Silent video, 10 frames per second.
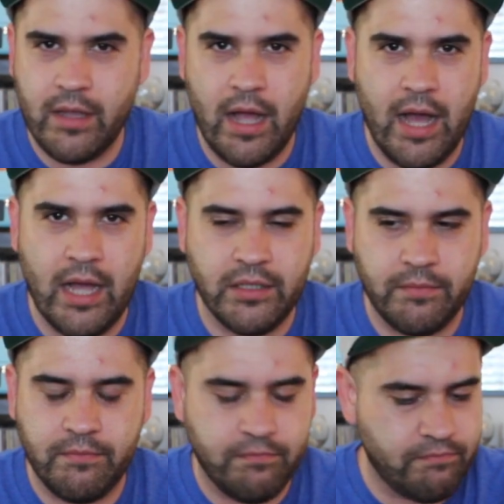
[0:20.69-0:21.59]

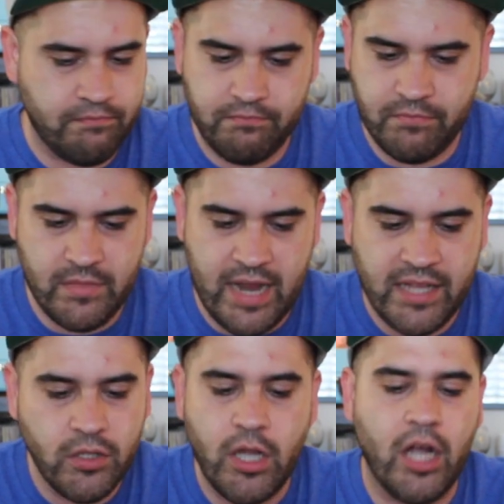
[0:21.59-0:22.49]

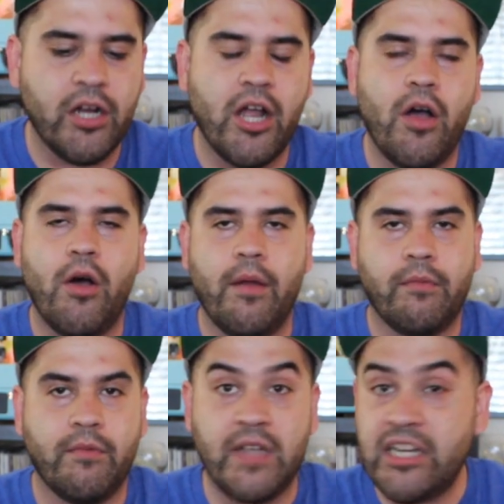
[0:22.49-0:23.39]
not too long ago.
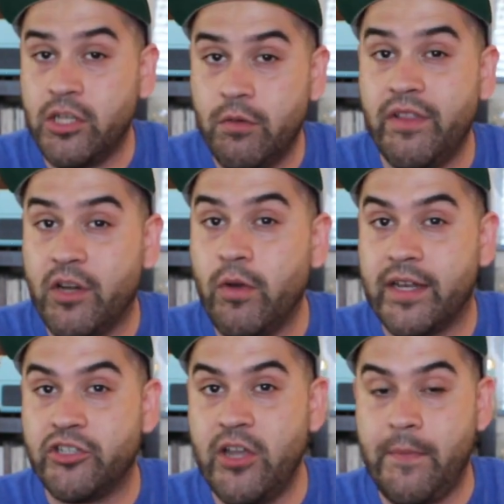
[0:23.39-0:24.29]
It was actually really
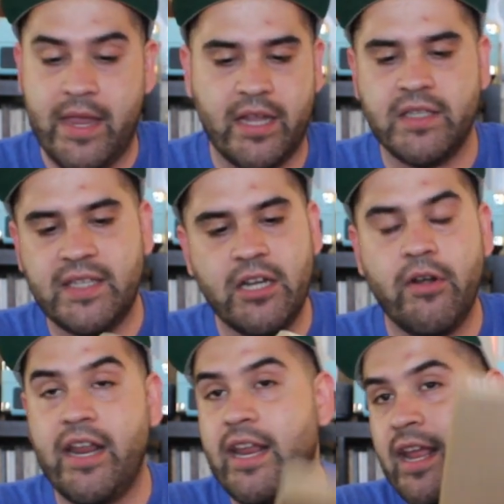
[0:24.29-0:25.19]
quick shipping
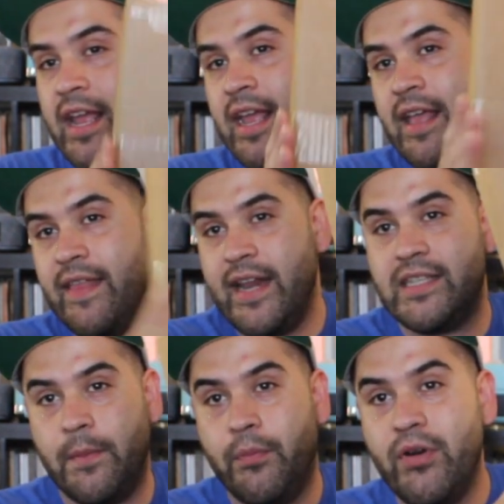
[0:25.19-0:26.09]
considering that
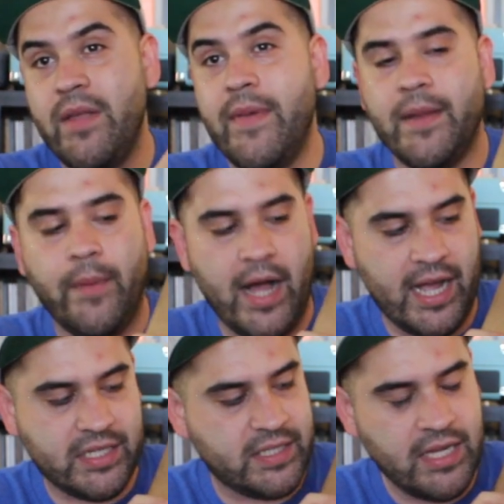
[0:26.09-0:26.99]
it's a pretty big
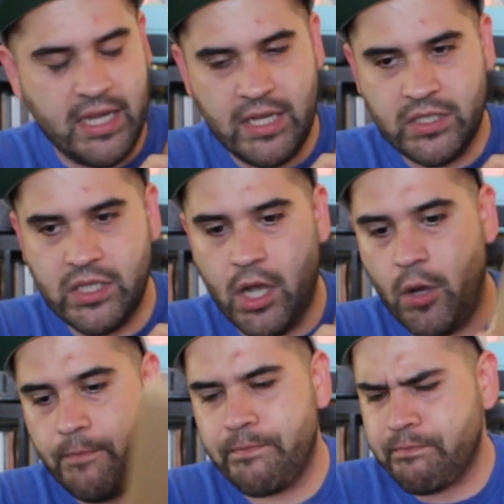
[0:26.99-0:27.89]
box.
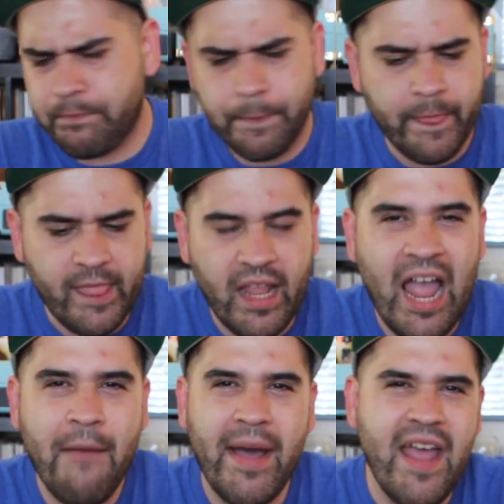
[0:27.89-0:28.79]
So
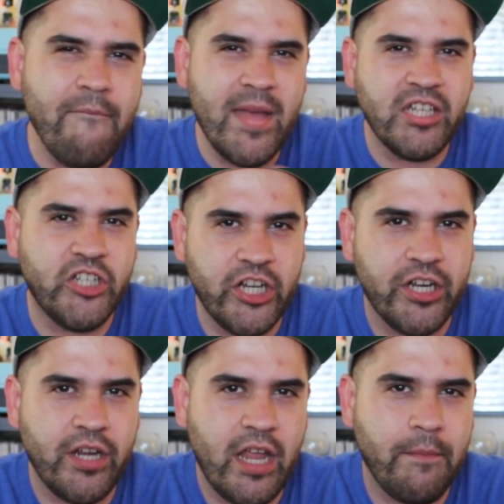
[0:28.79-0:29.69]
I might have
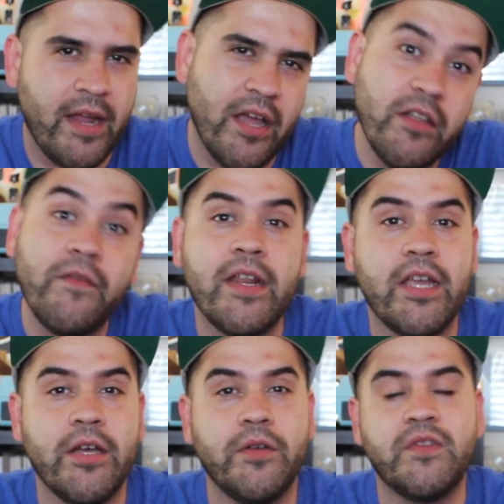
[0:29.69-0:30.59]
mentioned in my other
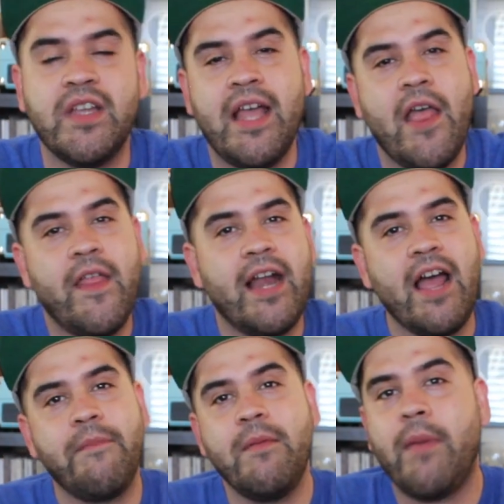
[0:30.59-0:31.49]
videos that
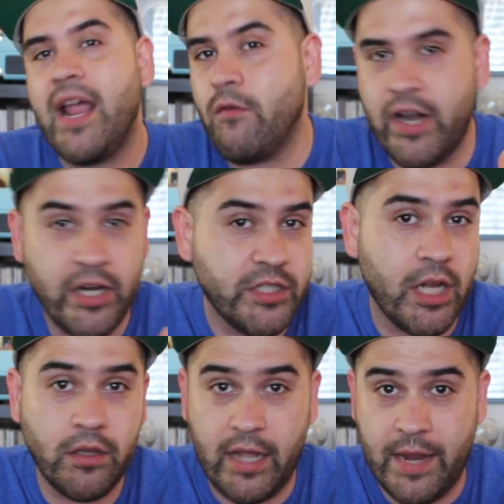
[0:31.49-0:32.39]
I've been buying records
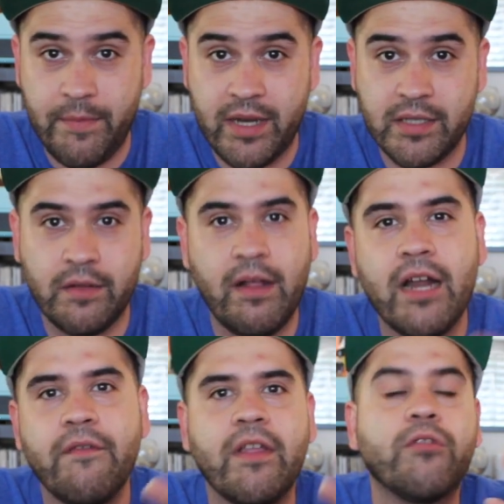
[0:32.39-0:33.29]
online because a
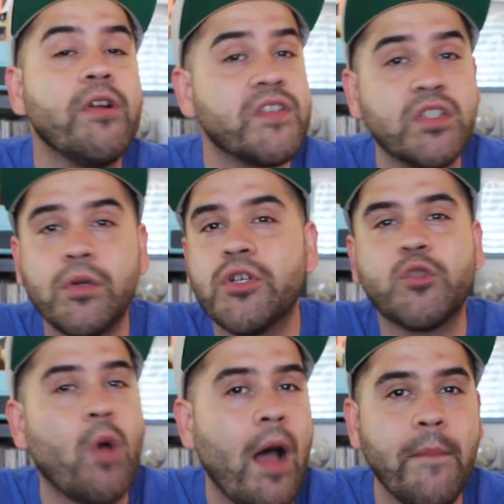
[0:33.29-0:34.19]
lot of the thrift store
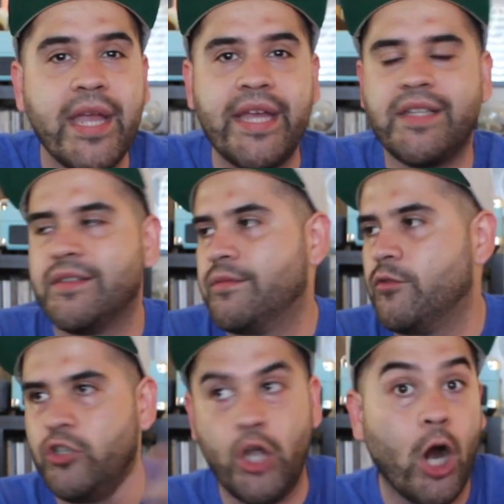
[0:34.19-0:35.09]
swap meets,
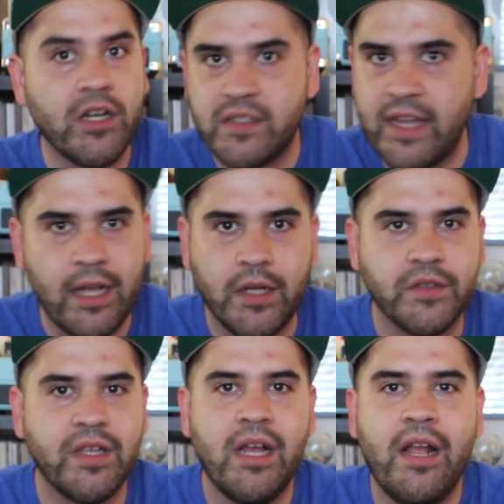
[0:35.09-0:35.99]
yard sales,